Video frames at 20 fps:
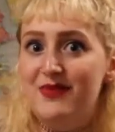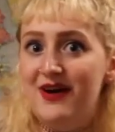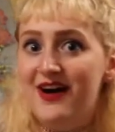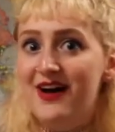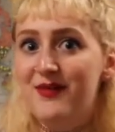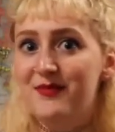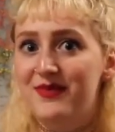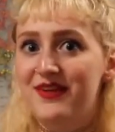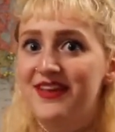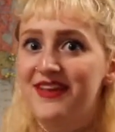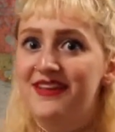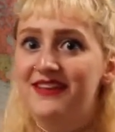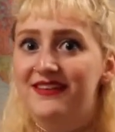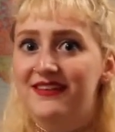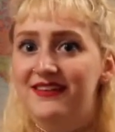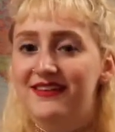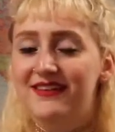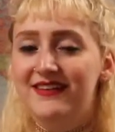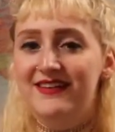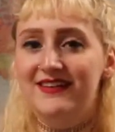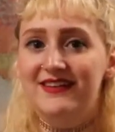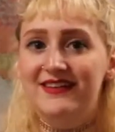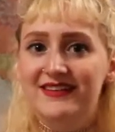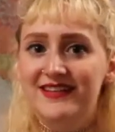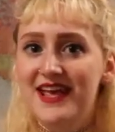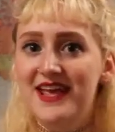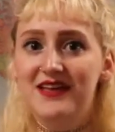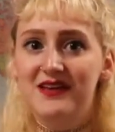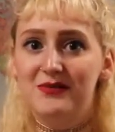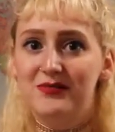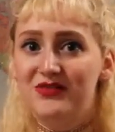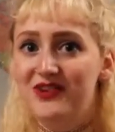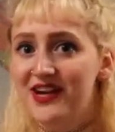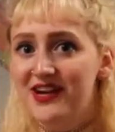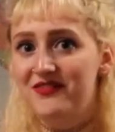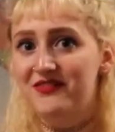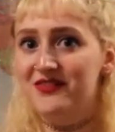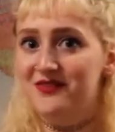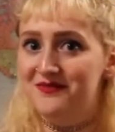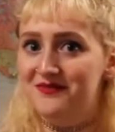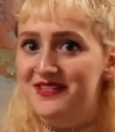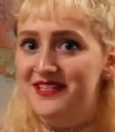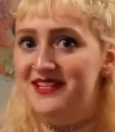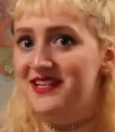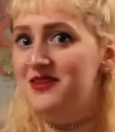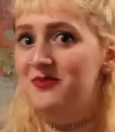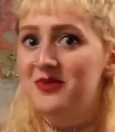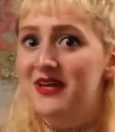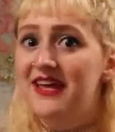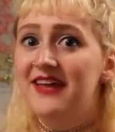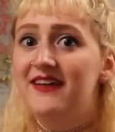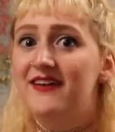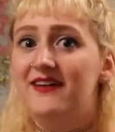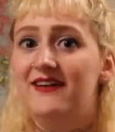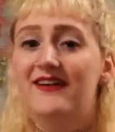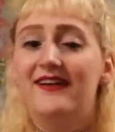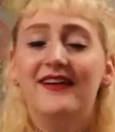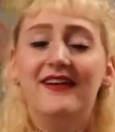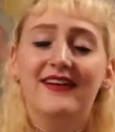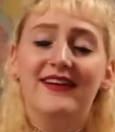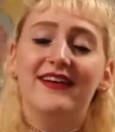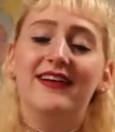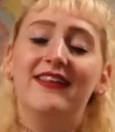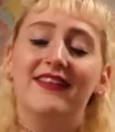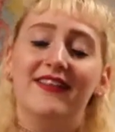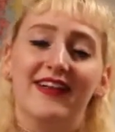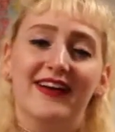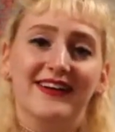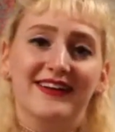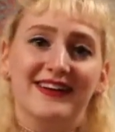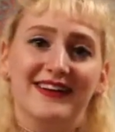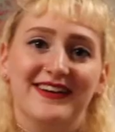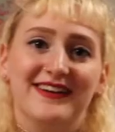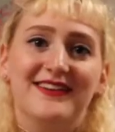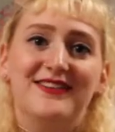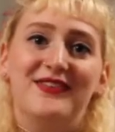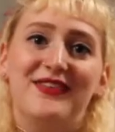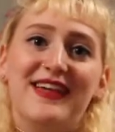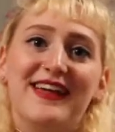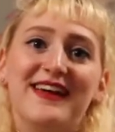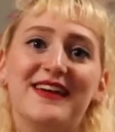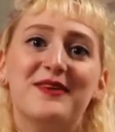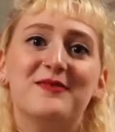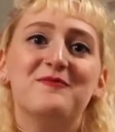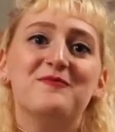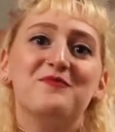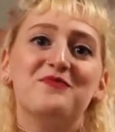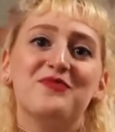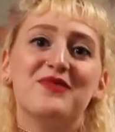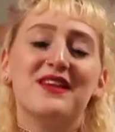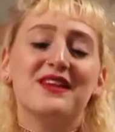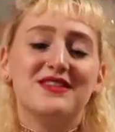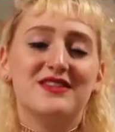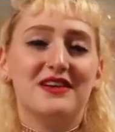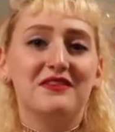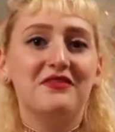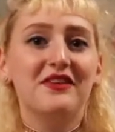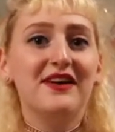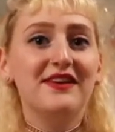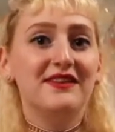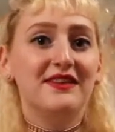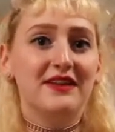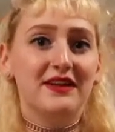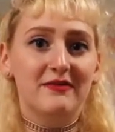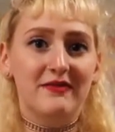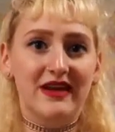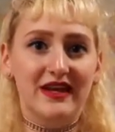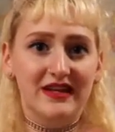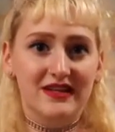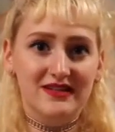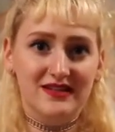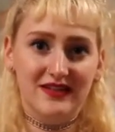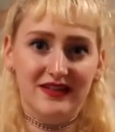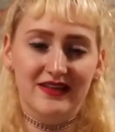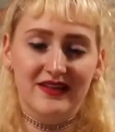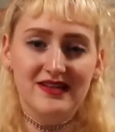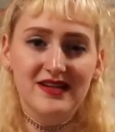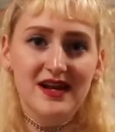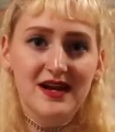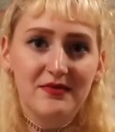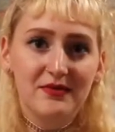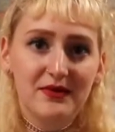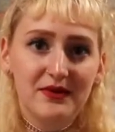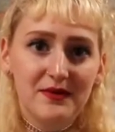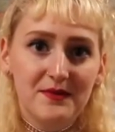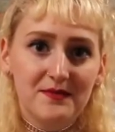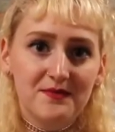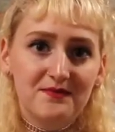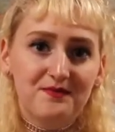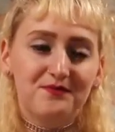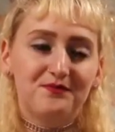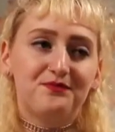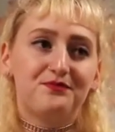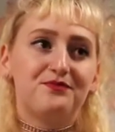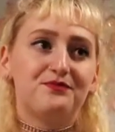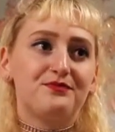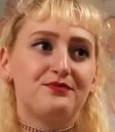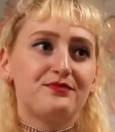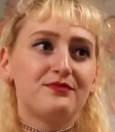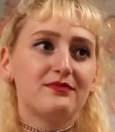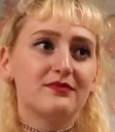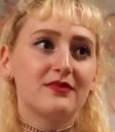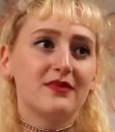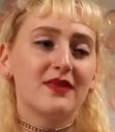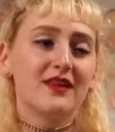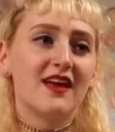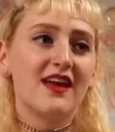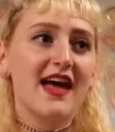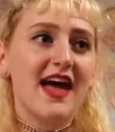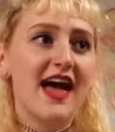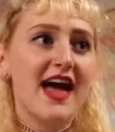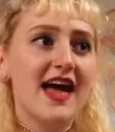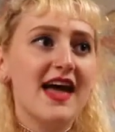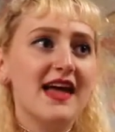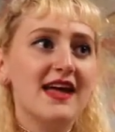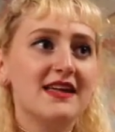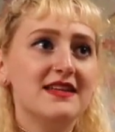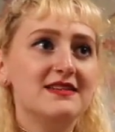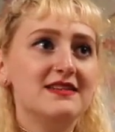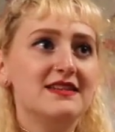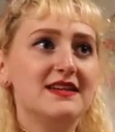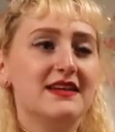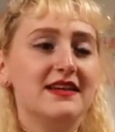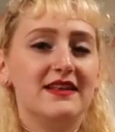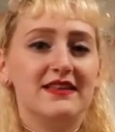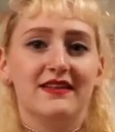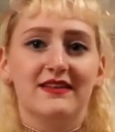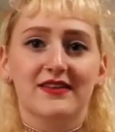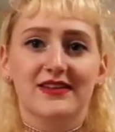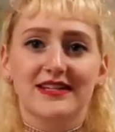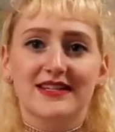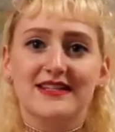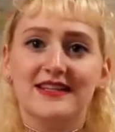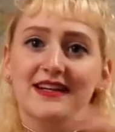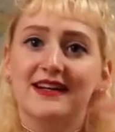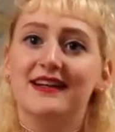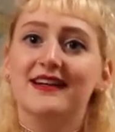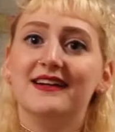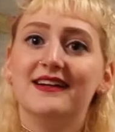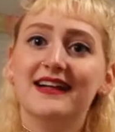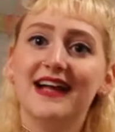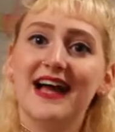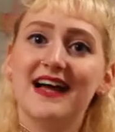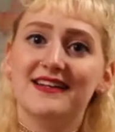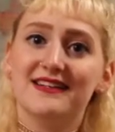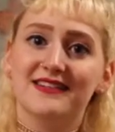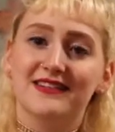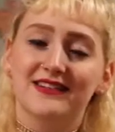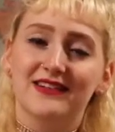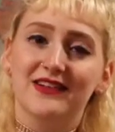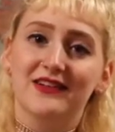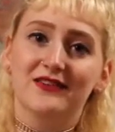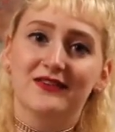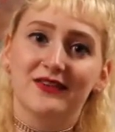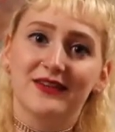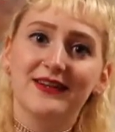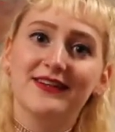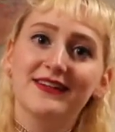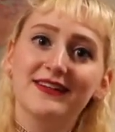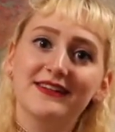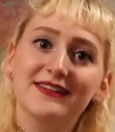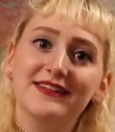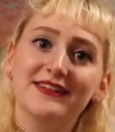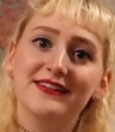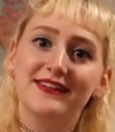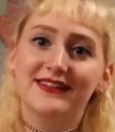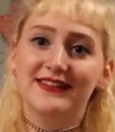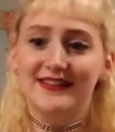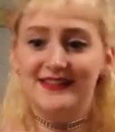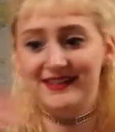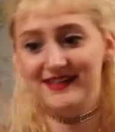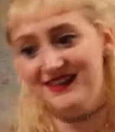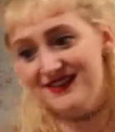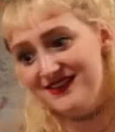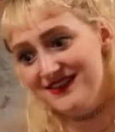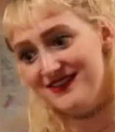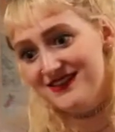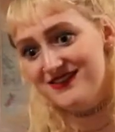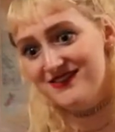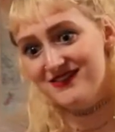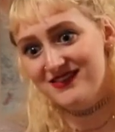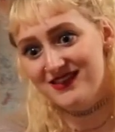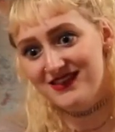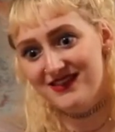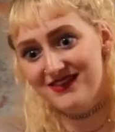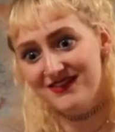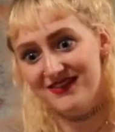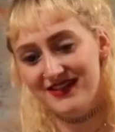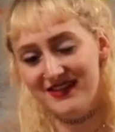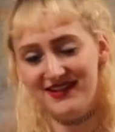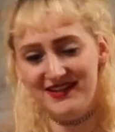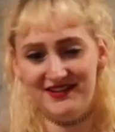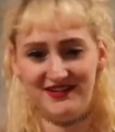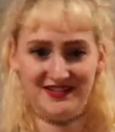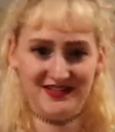Pop in. Take a break from Steep Hill. That kind of thing. So I finally made it to the top. And there's castle over here, cathedral over here.